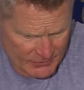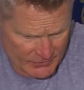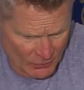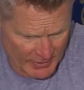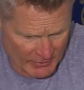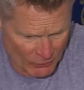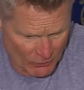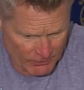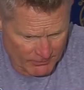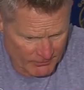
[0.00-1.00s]

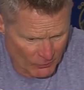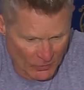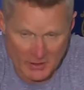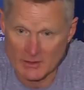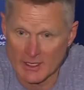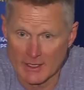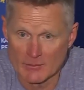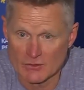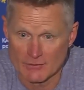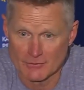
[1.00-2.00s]
21
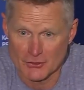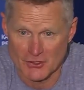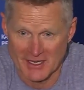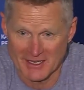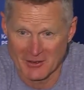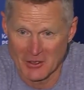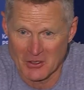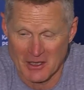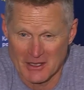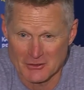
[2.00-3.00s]
games of setting
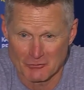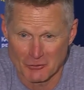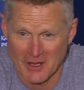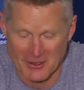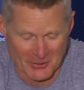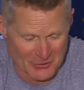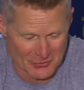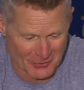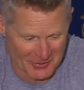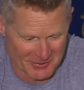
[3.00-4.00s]
all kinds of
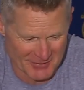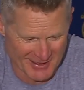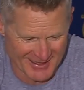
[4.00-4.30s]
records for